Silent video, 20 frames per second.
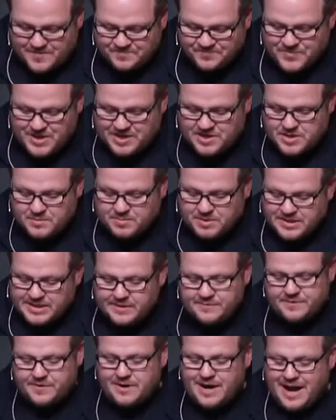And the
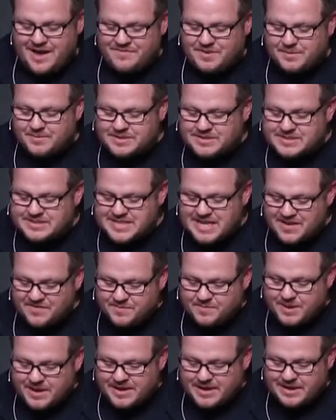believer, having been
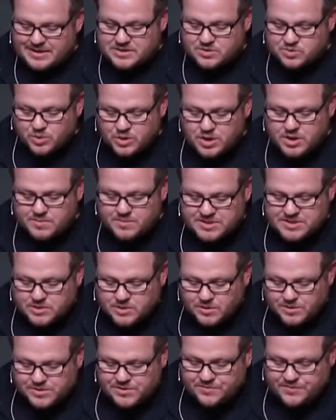saved by God's word, must
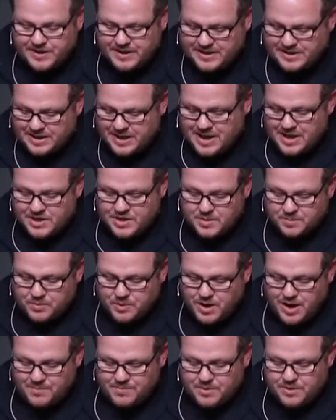cultivate the
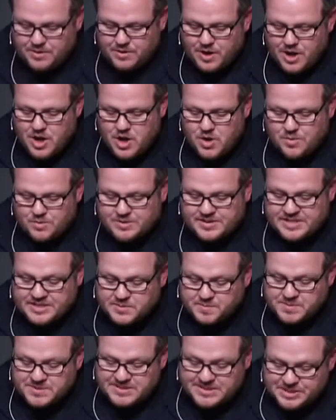proper
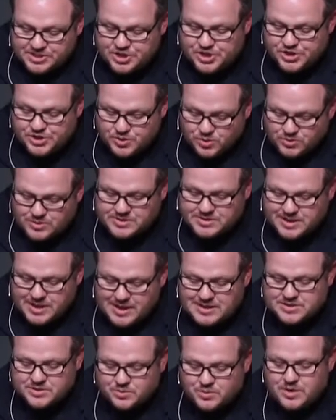disposition towards
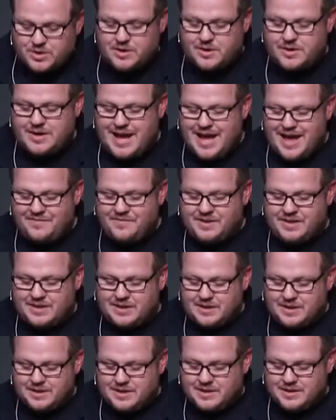God's word, having
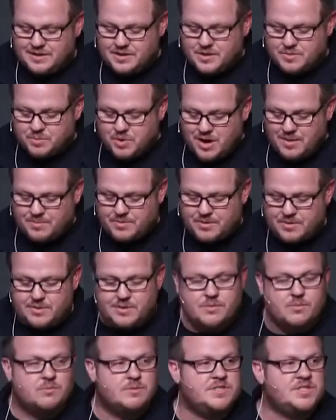the proper
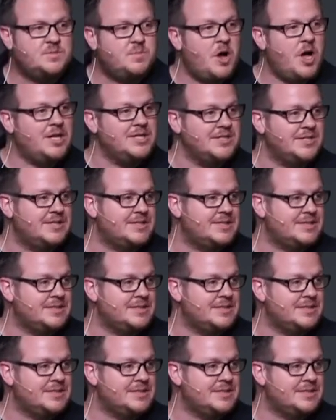response